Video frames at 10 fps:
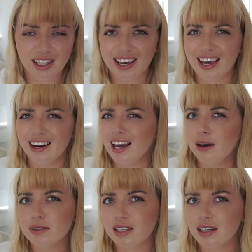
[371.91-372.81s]
Like Anna
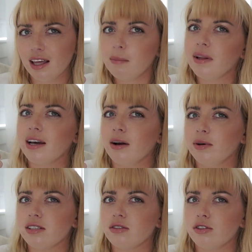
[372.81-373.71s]
K. was like that, but like I
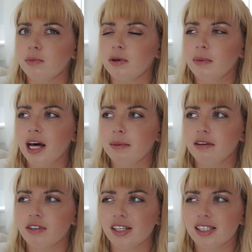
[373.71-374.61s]
wasn't super mad
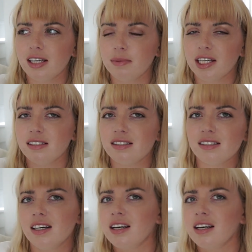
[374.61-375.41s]
about Vronsky because